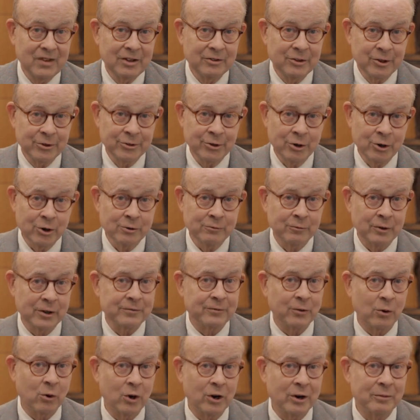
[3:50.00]
The third
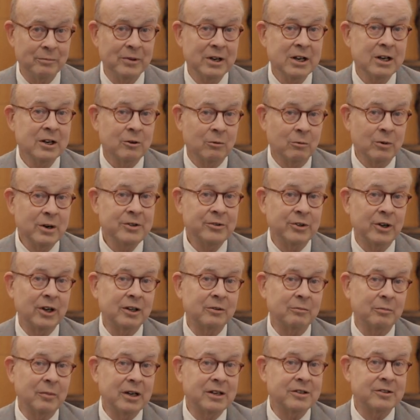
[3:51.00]
reform, we
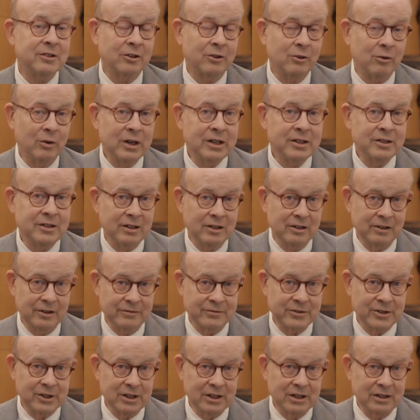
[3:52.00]
think, makes a great deal
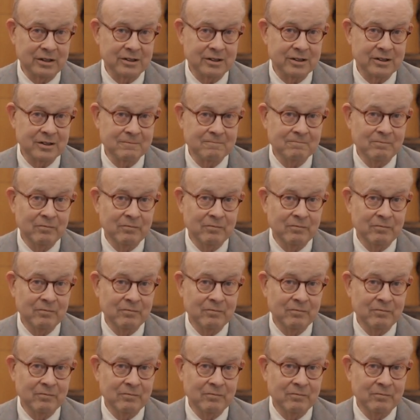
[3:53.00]
of sense